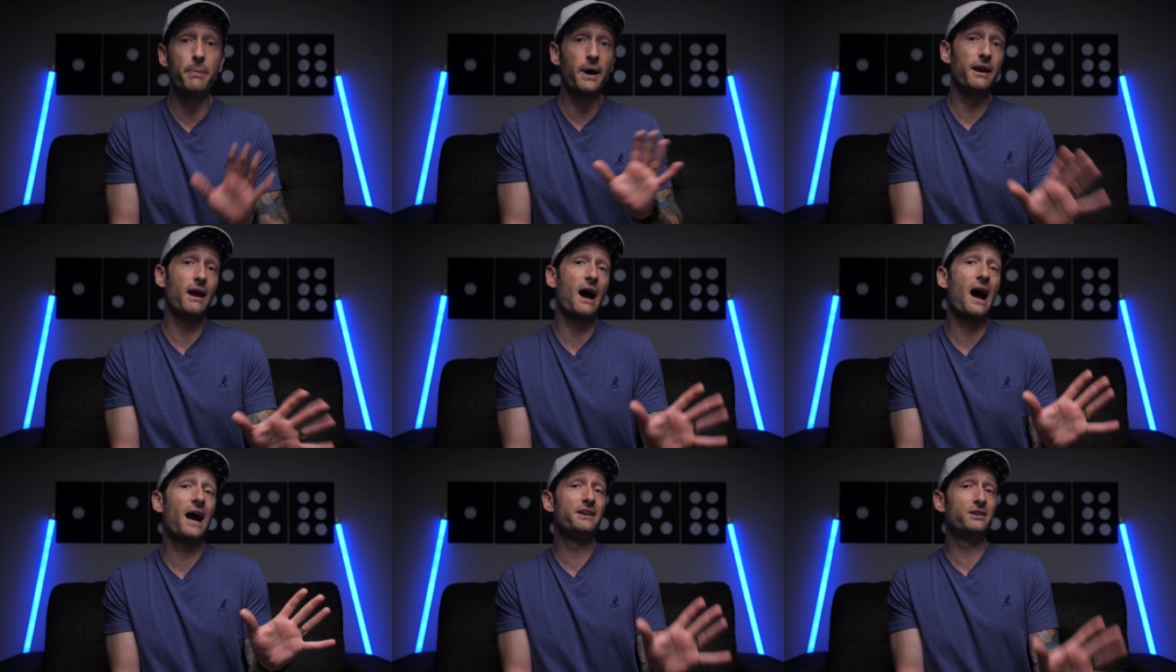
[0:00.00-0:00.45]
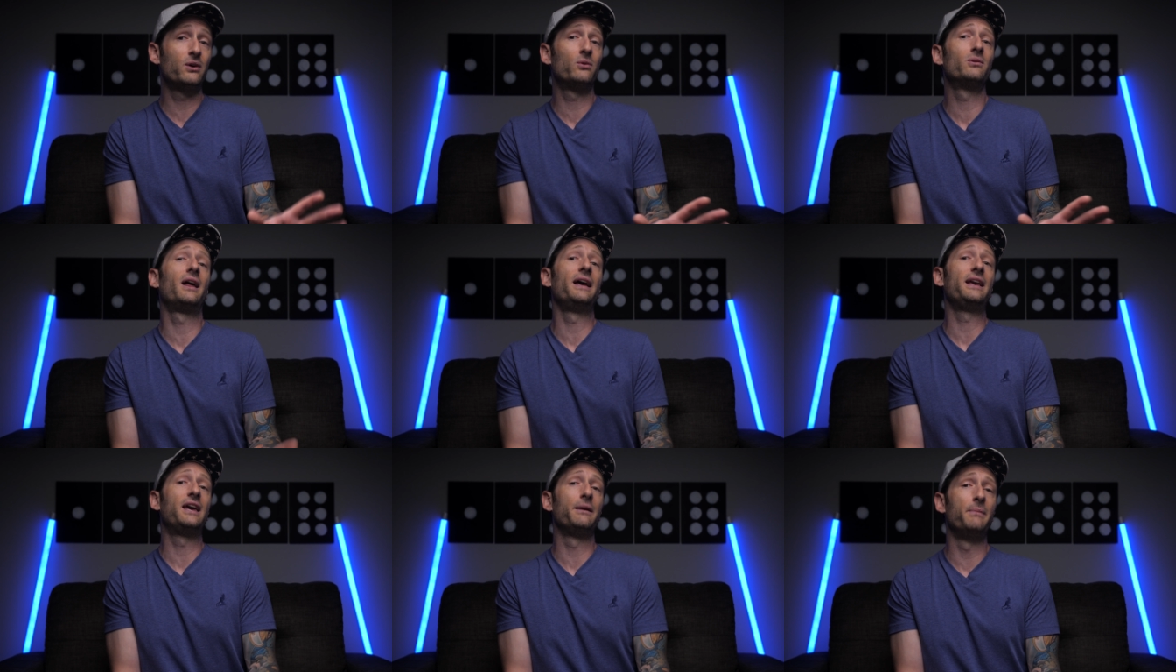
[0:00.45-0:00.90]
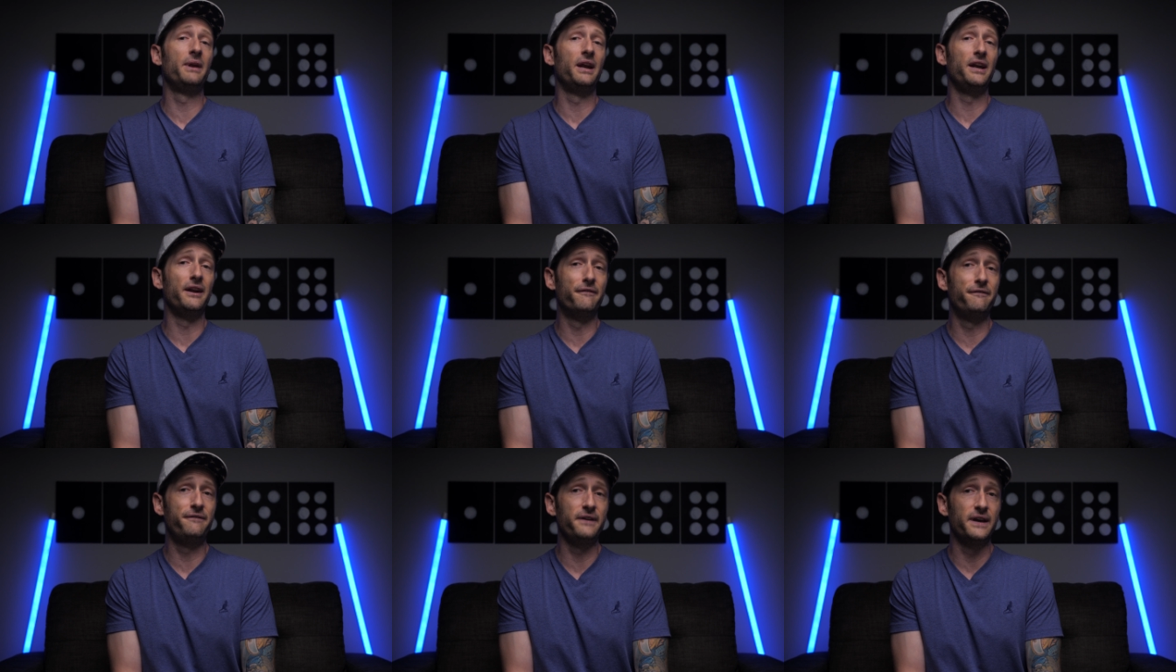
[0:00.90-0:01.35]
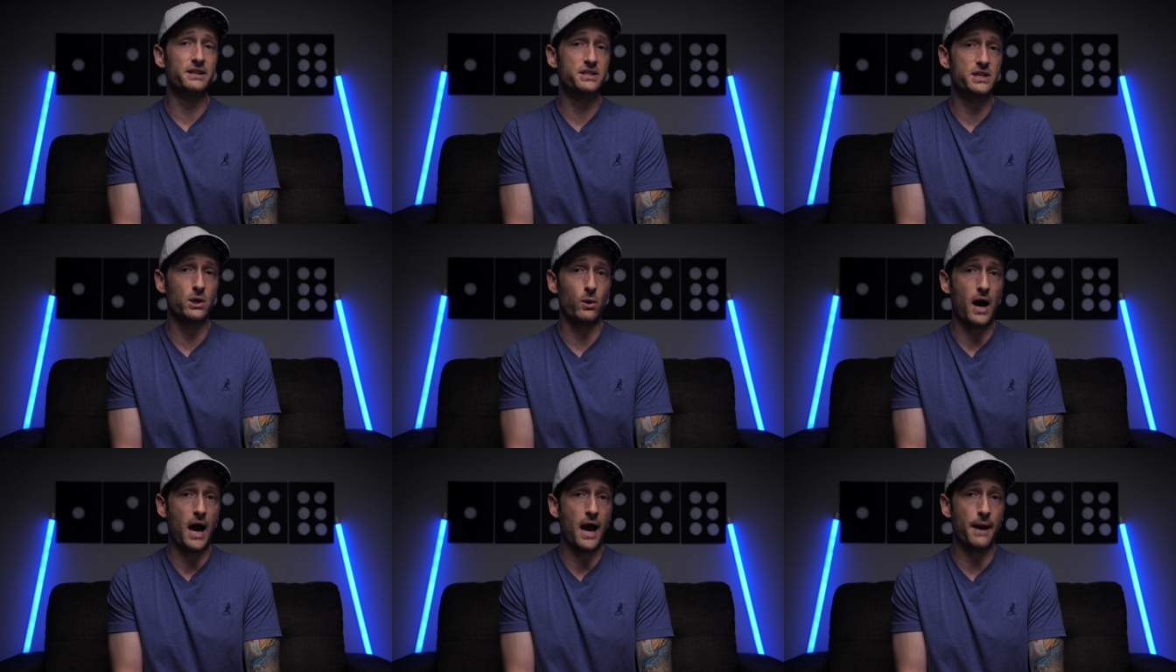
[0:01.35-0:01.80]
but I don't like admitting defeat,
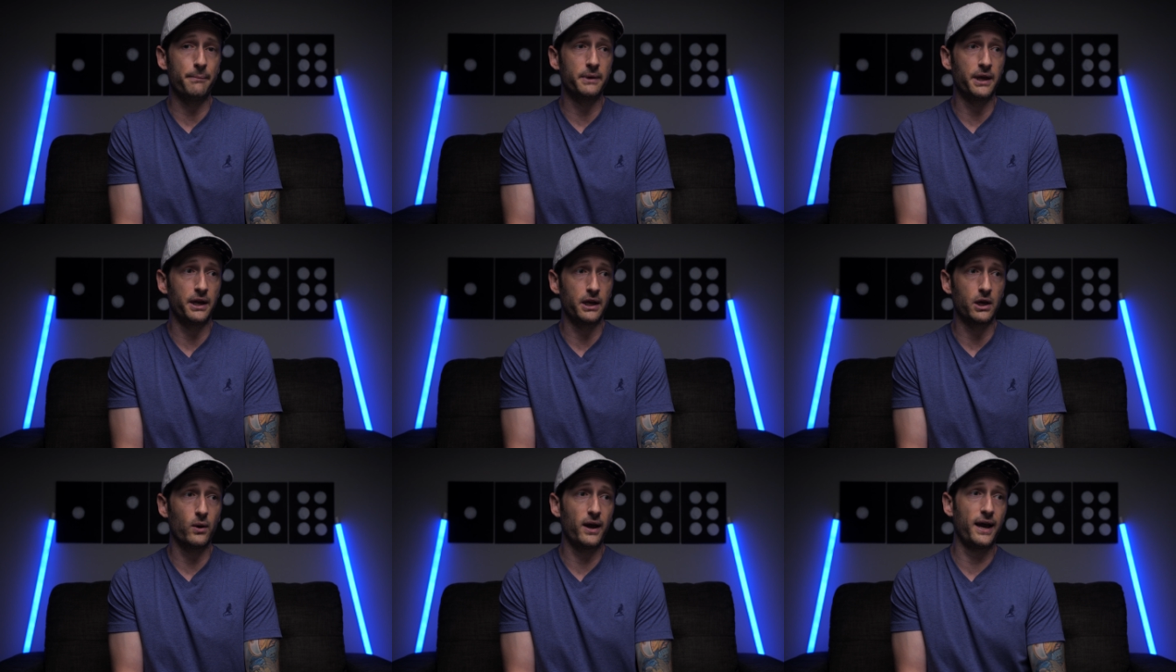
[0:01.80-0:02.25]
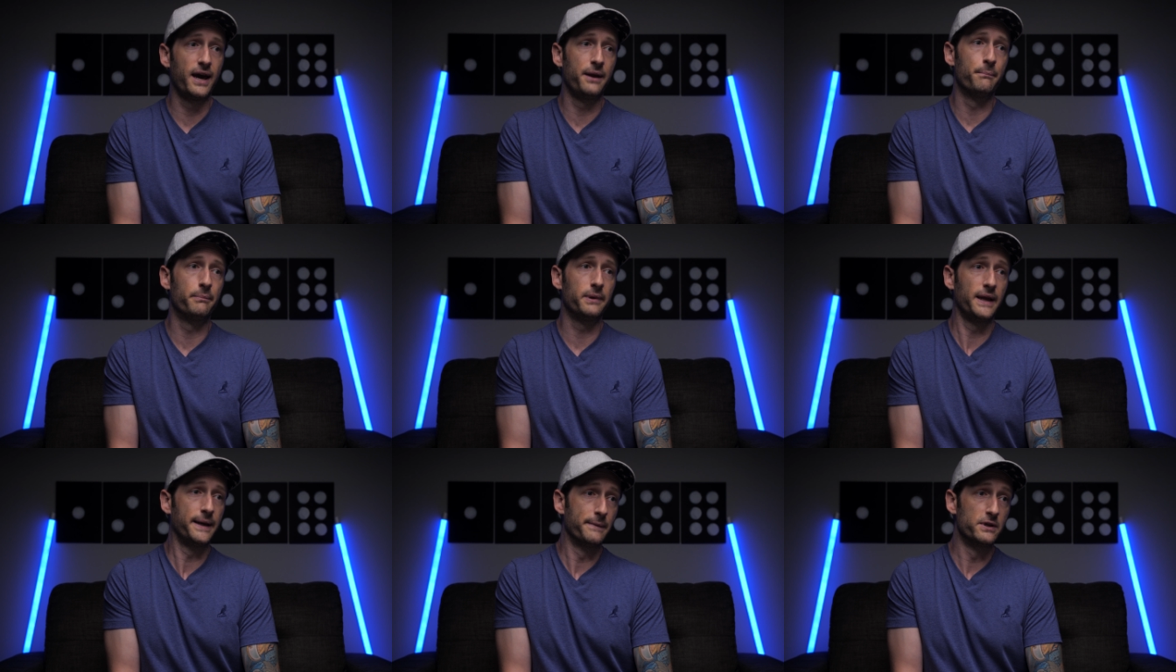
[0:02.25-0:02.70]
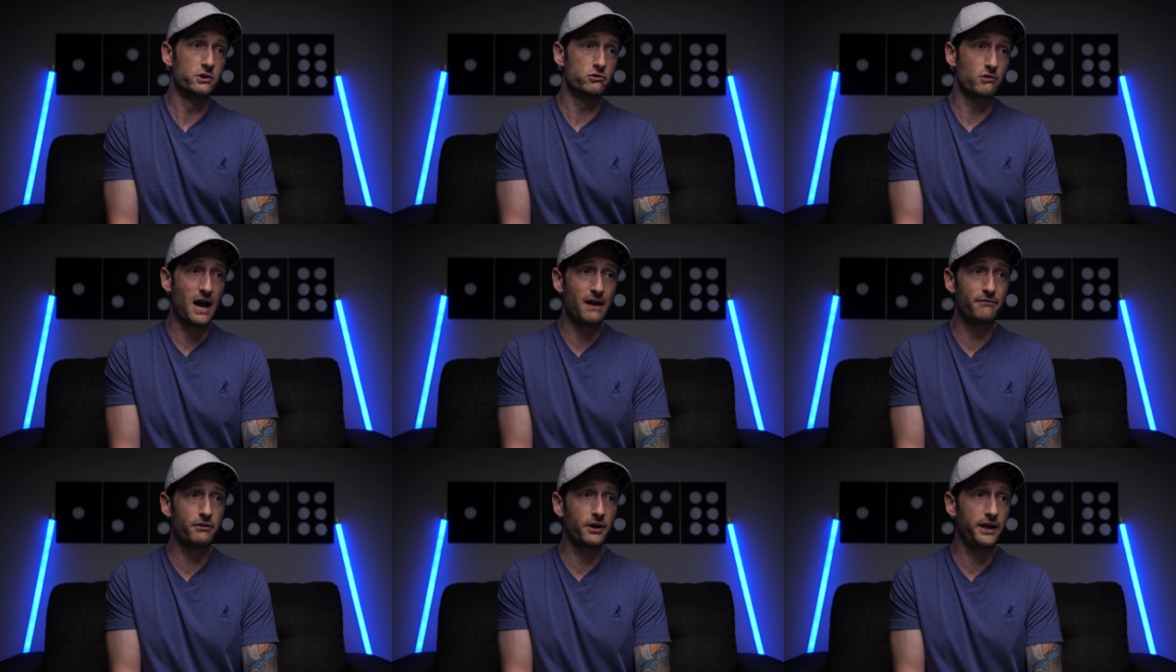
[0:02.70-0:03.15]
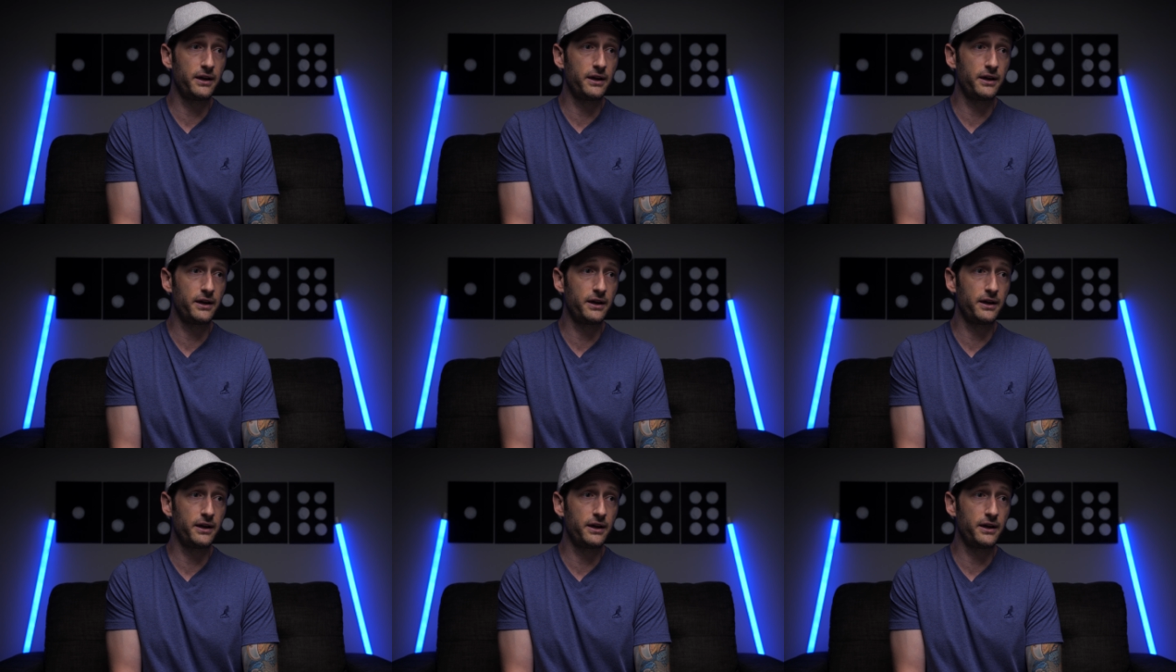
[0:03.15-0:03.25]
so I'm gonna go ahead and blame the driver